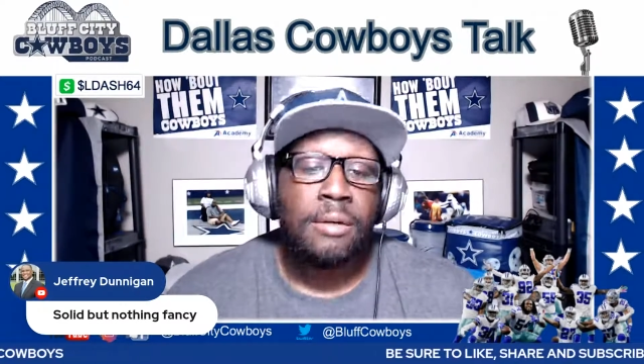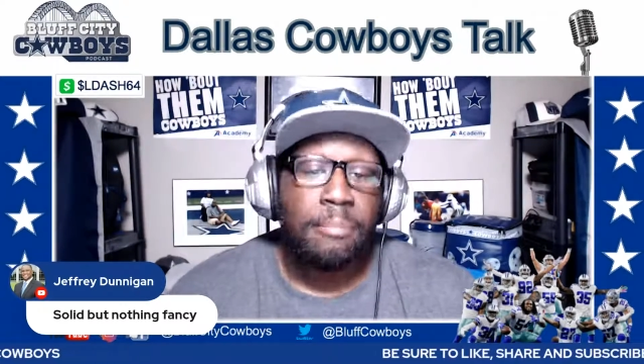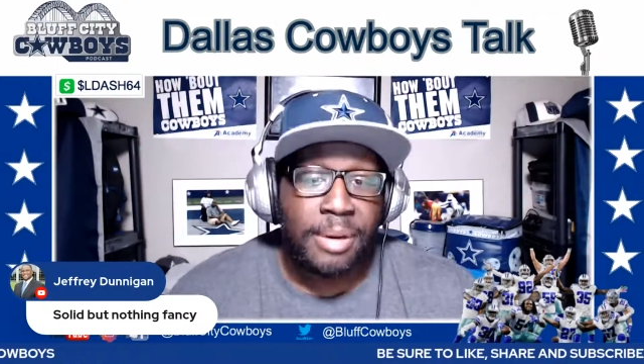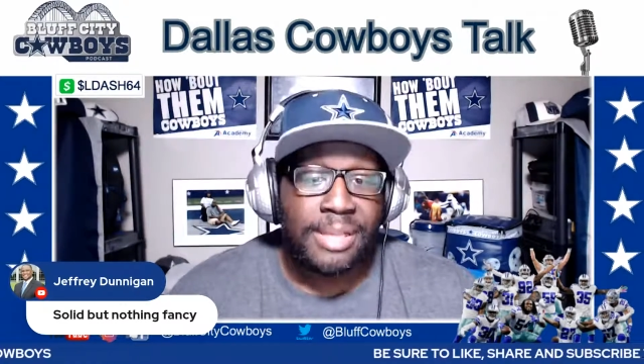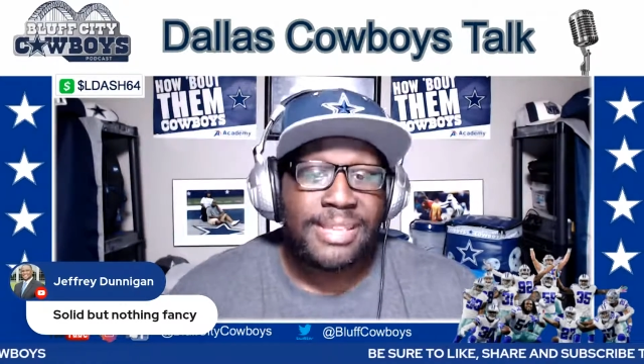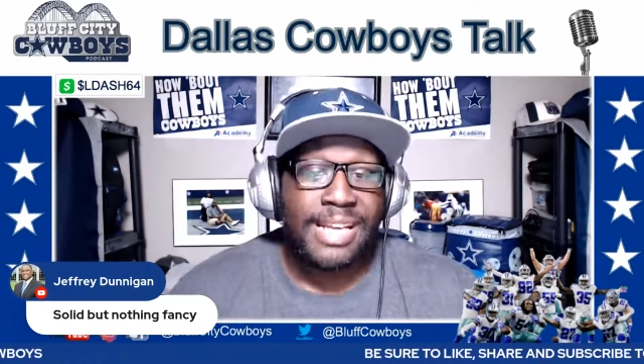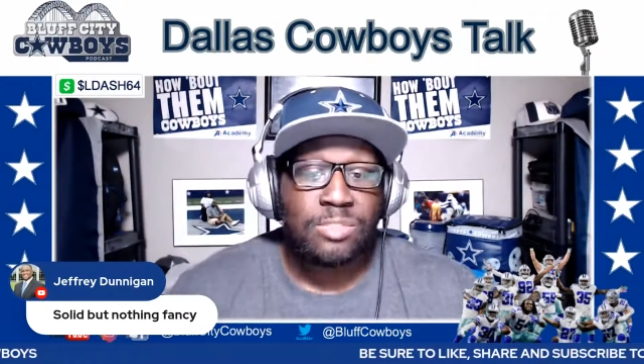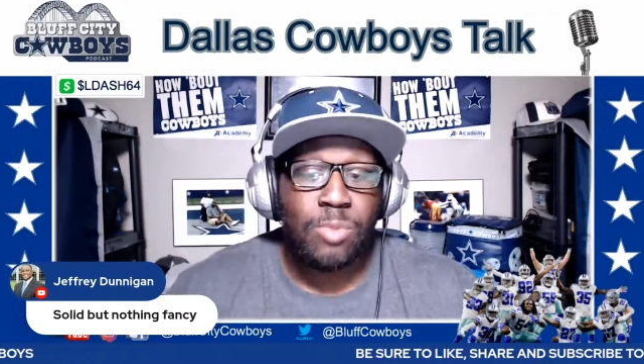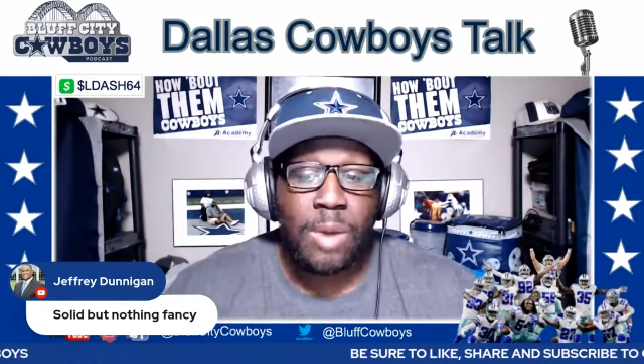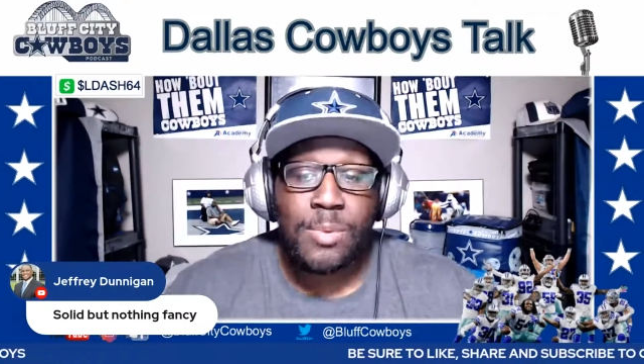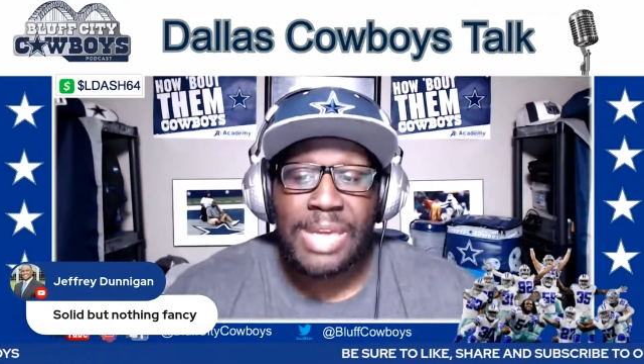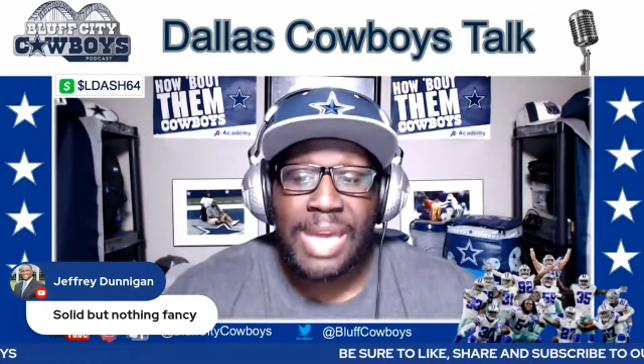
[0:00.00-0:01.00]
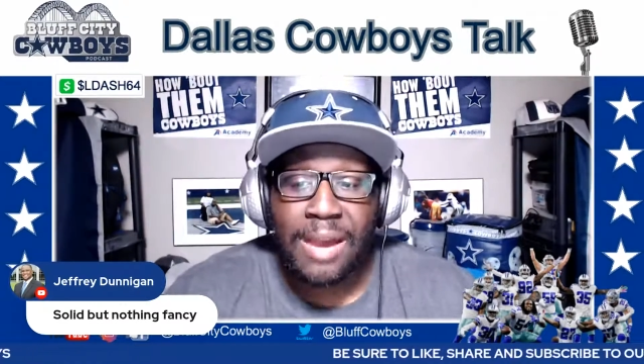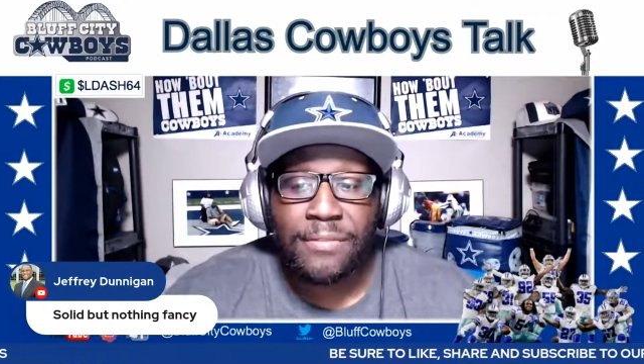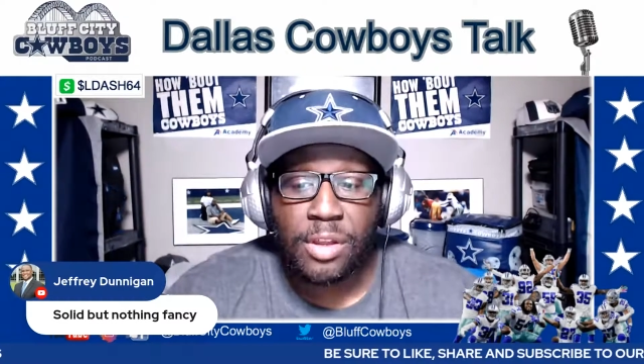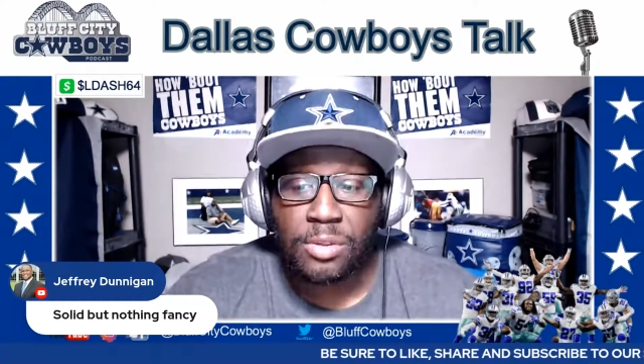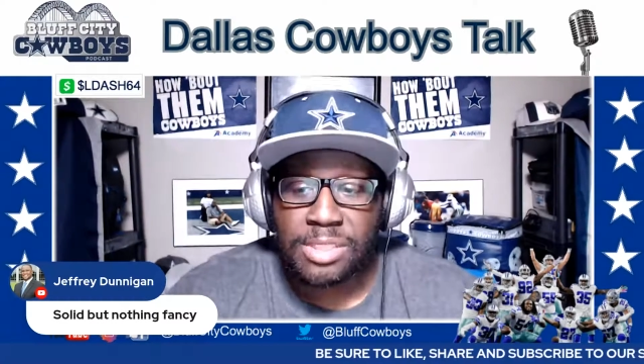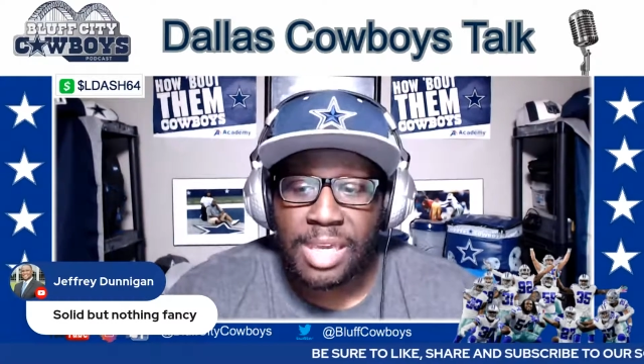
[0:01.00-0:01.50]
But that's why we have
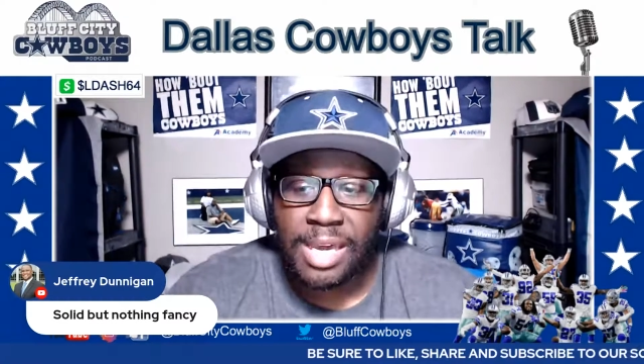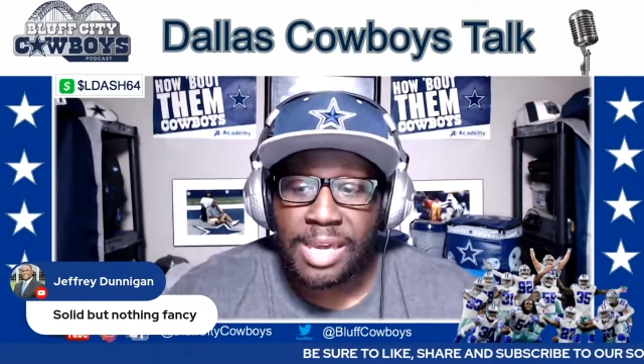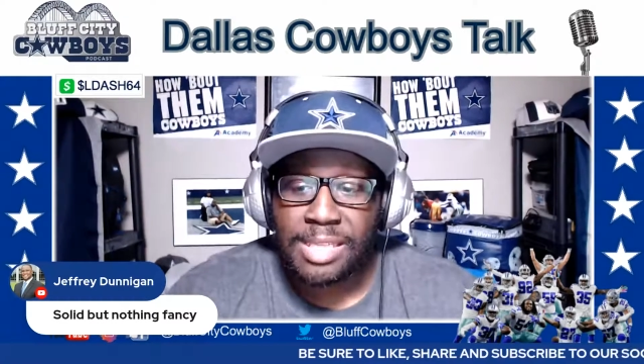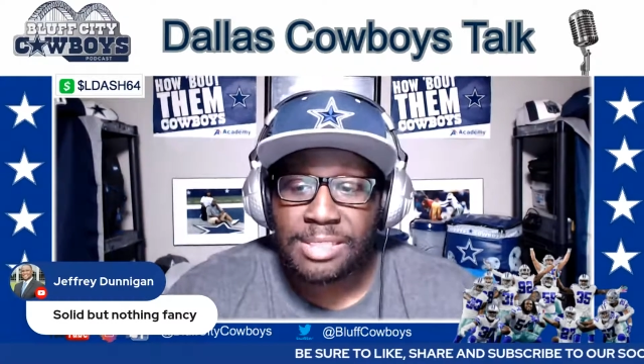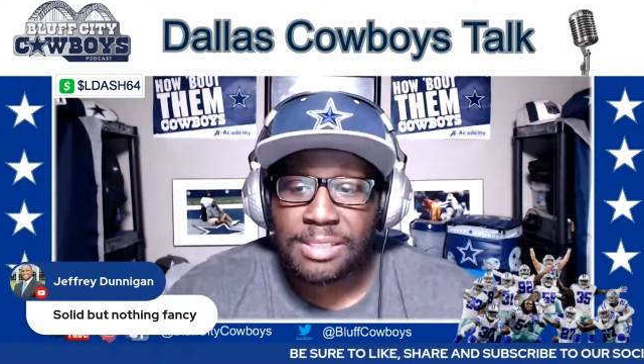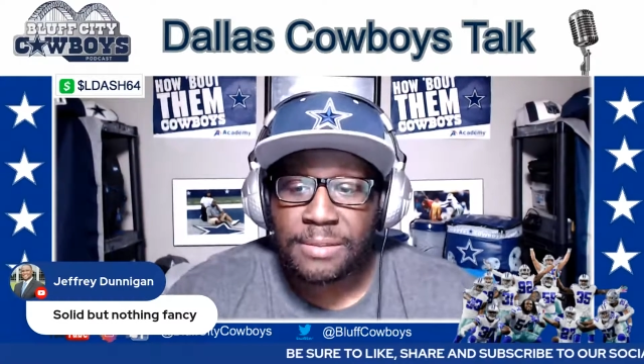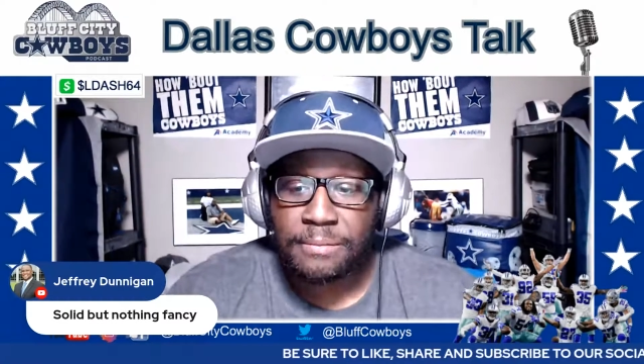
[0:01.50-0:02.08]
those guys.